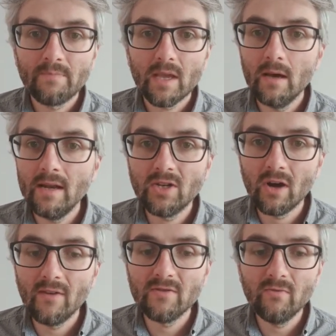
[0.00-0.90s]
early
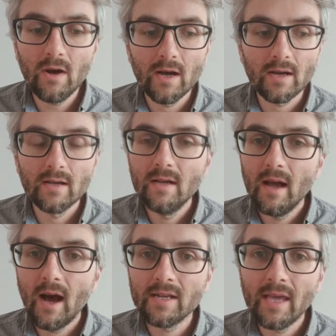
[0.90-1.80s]
drafts of work,
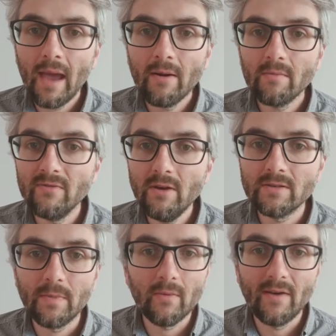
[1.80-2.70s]
uncaring reviews,
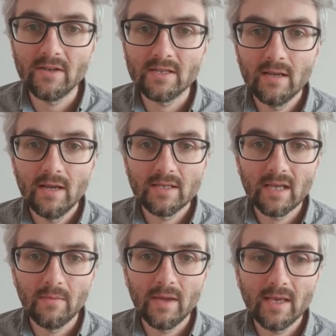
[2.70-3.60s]
by way of just
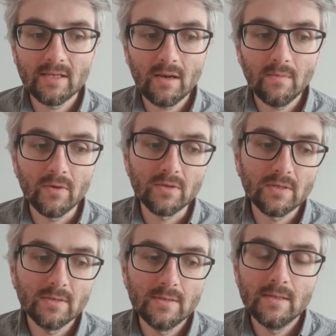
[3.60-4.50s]
some examples.
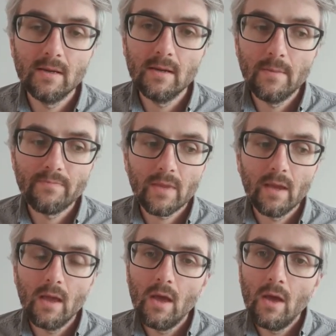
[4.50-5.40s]

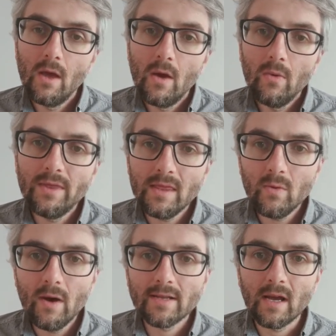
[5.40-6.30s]
Within the
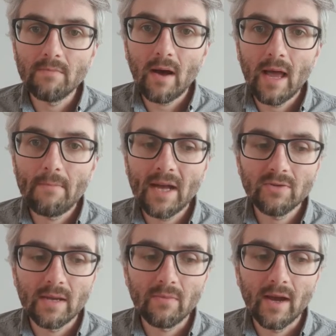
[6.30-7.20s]
work done by
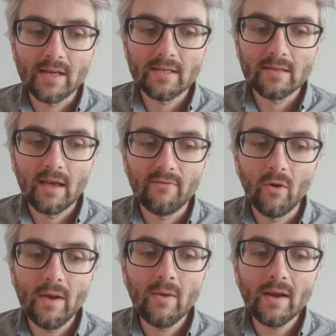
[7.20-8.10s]
Mattering Press, therefore,
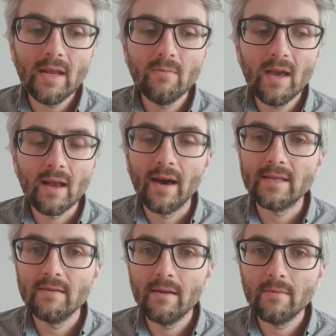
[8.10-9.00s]
we quickly
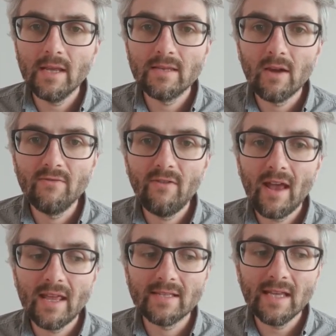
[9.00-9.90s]
realised, and did so
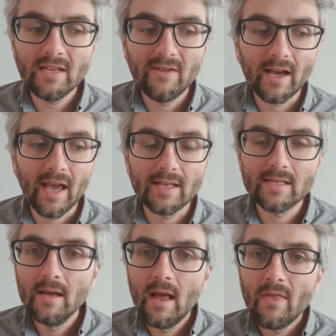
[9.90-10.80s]
fairly instinctively, I guess,
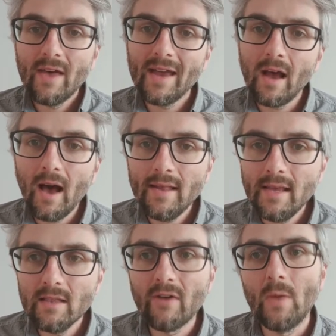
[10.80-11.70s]
that an
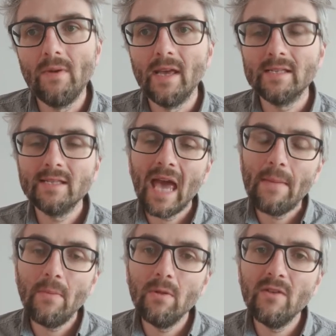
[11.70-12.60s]
ideal of openness is
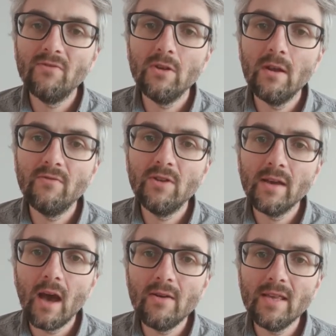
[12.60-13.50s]
capable of
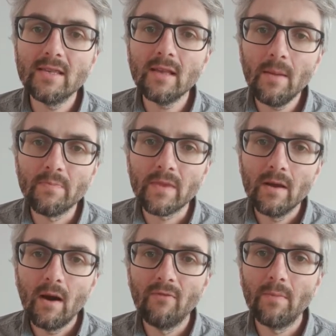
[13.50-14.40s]
doing only some
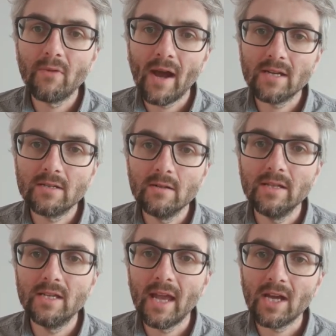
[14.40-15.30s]
of the practical,
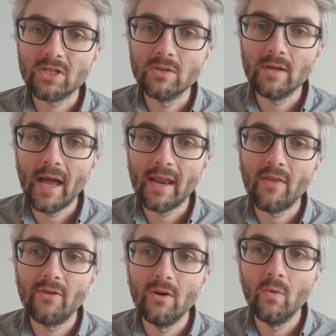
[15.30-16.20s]
intellectual and
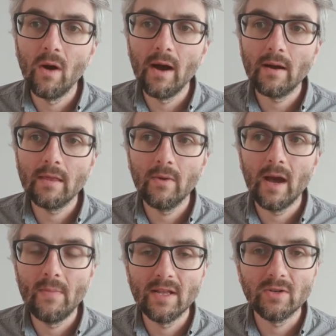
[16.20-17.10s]
ethical work that we're
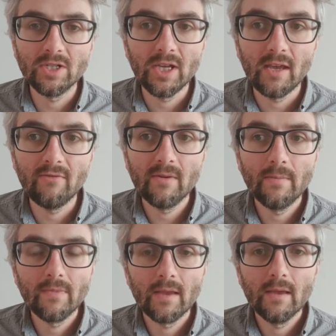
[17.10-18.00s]
hoping to achieve.
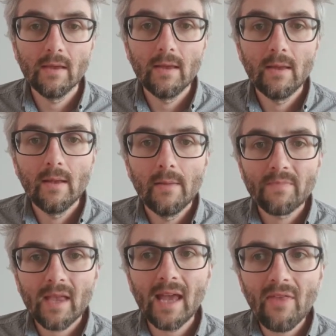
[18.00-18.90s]

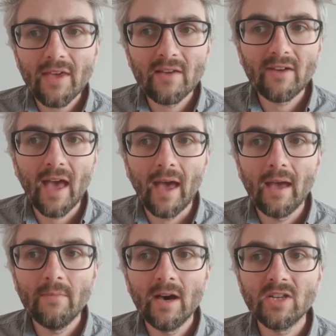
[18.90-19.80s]
An ethic of care
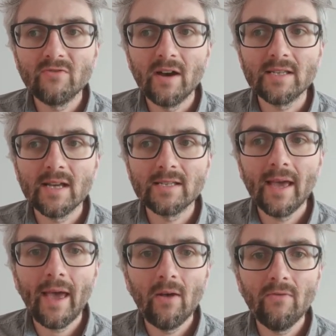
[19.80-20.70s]
emerged for us as a
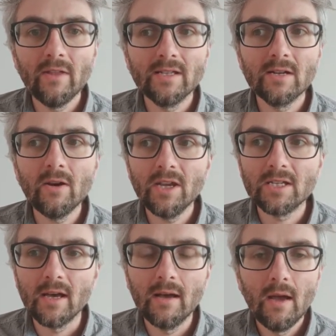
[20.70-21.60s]
helpful
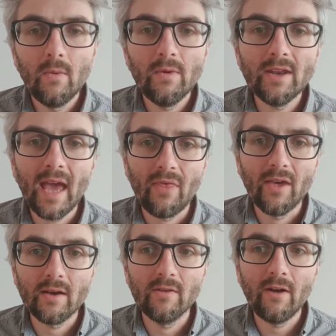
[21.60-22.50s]
interlocutor with an
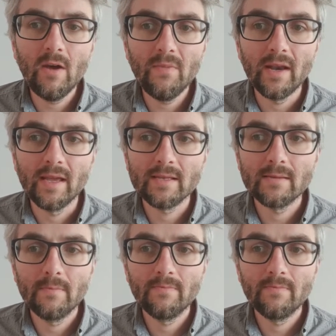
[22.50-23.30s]
ethic of openness.